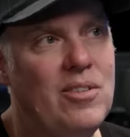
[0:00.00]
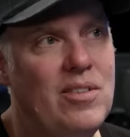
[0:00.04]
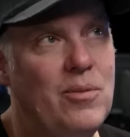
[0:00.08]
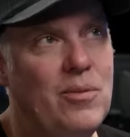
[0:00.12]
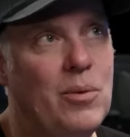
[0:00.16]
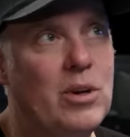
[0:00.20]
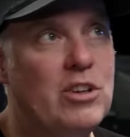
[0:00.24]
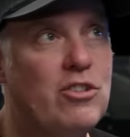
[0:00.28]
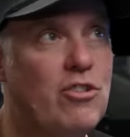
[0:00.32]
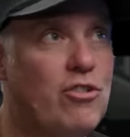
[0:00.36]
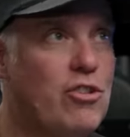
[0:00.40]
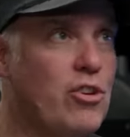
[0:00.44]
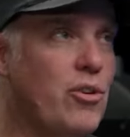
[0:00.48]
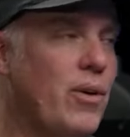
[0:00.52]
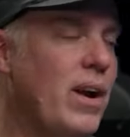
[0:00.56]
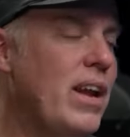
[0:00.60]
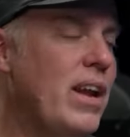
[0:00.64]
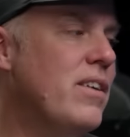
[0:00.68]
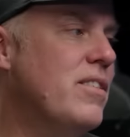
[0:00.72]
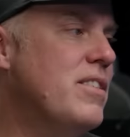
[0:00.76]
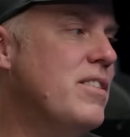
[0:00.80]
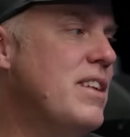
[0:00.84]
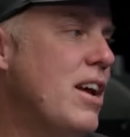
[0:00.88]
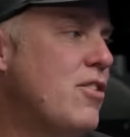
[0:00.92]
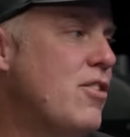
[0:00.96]
which is a
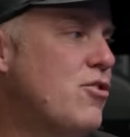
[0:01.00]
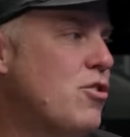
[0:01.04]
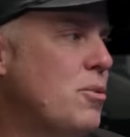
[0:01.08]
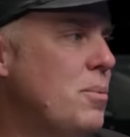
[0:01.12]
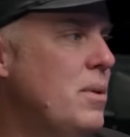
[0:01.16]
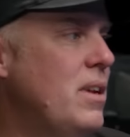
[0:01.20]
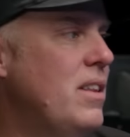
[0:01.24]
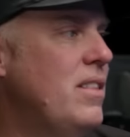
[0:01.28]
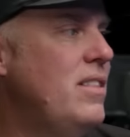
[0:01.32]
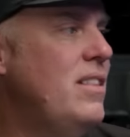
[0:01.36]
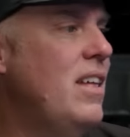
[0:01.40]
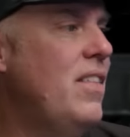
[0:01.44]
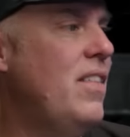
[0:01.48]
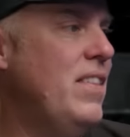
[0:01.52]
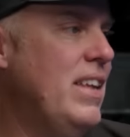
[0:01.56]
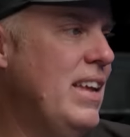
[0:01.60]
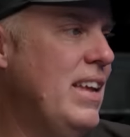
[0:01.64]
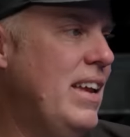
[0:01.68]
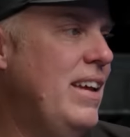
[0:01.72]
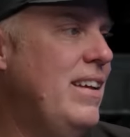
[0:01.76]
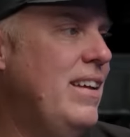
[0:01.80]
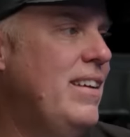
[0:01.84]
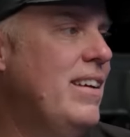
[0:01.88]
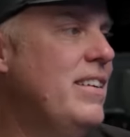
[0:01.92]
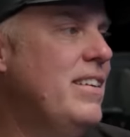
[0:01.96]
greater detriment than the
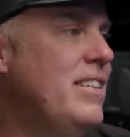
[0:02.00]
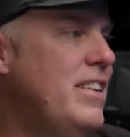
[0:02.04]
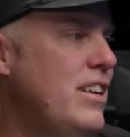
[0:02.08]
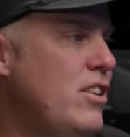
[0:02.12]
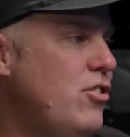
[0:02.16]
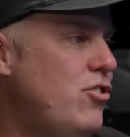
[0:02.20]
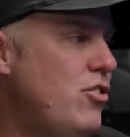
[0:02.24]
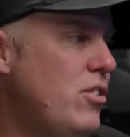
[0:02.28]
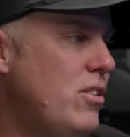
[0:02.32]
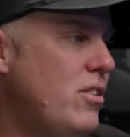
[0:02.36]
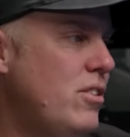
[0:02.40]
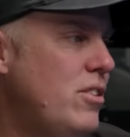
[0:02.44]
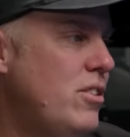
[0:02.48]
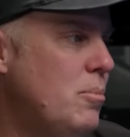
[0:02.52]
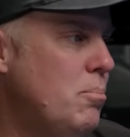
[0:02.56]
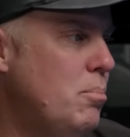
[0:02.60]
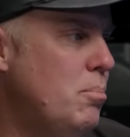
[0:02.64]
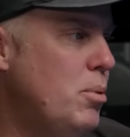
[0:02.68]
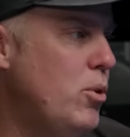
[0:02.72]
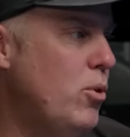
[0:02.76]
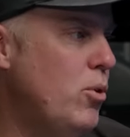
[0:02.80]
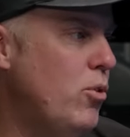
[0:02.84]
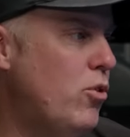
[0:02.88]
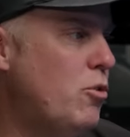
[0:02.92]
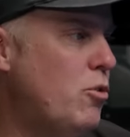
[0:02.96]
addition to
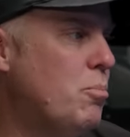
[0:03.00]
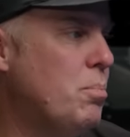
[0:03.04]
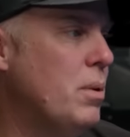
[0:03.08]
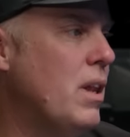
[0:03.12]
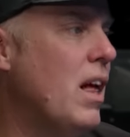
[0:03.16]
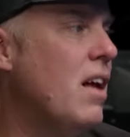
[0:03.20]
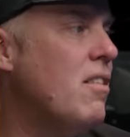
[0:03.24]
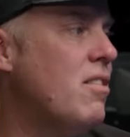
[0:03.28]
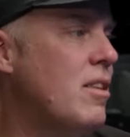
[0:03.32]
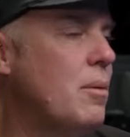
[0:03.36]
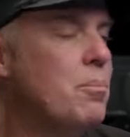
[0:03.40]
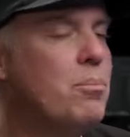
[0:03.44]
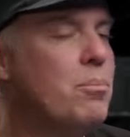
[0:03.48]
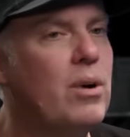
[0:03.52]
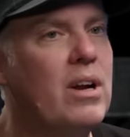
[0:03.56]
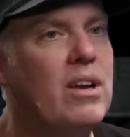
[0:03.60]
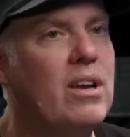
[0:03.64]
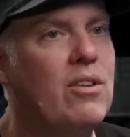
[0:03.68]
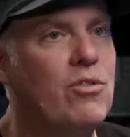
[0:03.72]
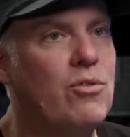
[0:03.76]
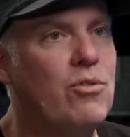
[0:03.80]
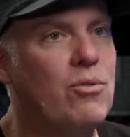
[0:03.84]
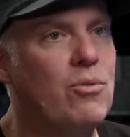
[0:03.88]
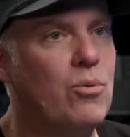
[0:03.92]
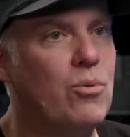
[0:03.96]
boost. Plus, it
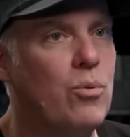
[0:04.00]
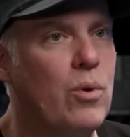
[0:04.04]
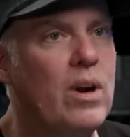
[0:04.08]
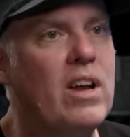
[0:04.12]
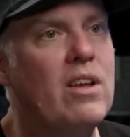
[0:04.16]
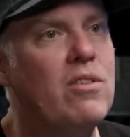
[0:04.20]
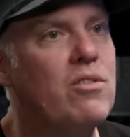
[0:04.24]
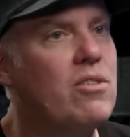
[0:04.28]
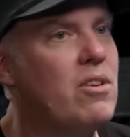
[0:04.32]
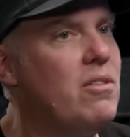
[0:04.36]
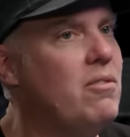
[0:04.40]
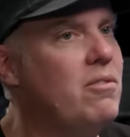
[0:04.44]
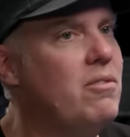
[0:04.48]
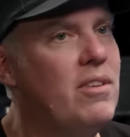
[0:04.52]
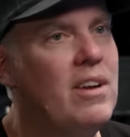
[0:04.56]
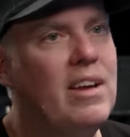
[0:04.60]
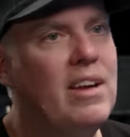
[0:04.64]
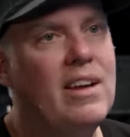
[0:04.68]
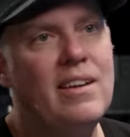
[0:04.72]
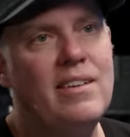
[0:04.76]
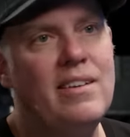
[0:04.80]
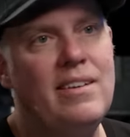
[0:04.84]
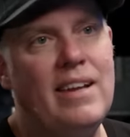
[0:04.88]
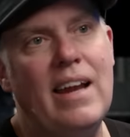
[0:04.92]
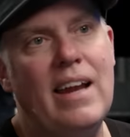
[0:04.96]
brings risk of
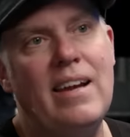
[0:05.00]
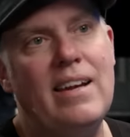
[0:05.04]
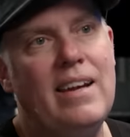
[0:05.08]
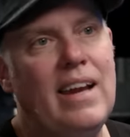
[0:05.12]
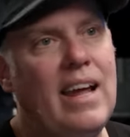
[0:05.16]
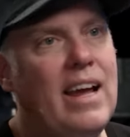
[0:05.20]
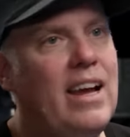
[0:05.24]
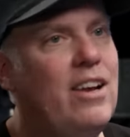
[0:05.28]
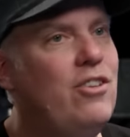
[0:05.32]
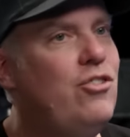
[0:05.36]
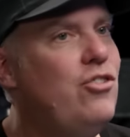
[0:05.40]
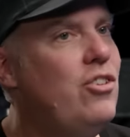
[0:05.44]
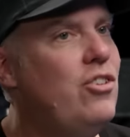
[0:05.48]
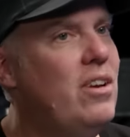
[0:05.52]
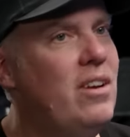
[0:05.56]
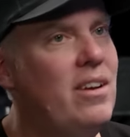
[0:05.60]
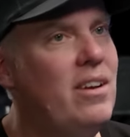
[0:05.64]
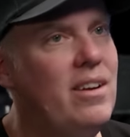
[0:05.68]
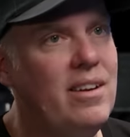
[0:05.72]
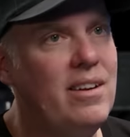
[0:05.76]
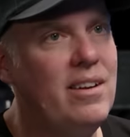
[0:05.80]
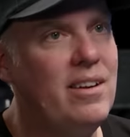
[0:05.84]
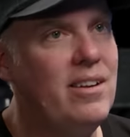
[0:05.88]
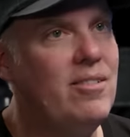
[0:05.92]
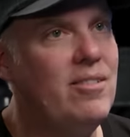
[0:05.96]

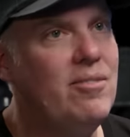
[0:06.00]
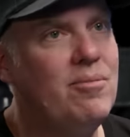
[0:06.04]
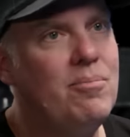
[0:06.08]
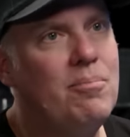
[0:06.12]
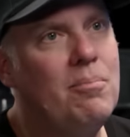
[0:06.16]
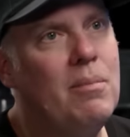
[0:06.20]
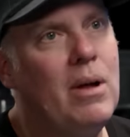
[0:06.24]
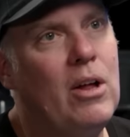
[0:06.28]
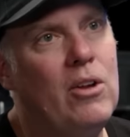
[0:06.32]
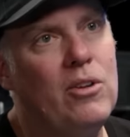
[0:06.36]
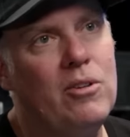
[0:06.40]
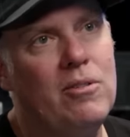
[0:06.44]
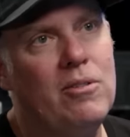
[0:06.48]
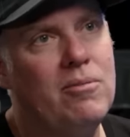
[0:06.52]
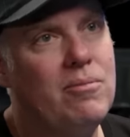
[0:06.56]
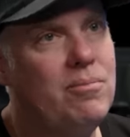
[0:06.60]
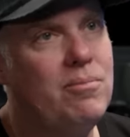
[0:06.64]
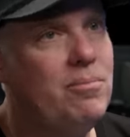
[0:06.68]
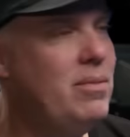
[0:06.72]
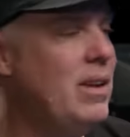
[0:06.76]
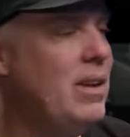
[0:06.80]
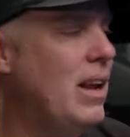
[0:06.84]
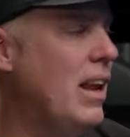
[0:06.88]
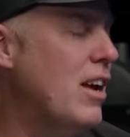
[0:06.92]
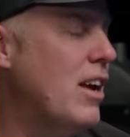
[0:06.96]
detonation and melting
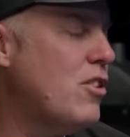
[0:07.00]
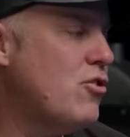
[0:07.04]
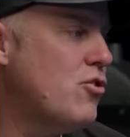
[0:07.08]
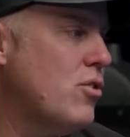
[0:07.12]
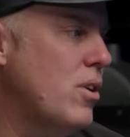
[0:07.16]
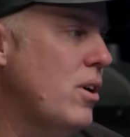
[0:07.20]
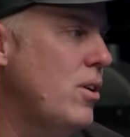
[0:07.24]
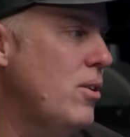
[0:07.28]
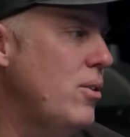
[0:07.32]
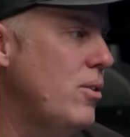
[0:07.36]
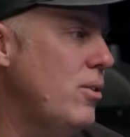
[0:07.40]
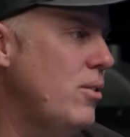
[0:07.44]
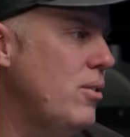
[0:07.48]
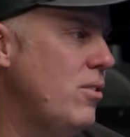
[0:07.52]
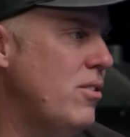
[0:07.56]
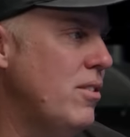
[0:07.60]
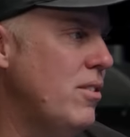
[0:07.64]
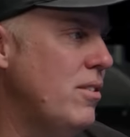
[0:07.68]
oh, electrodes.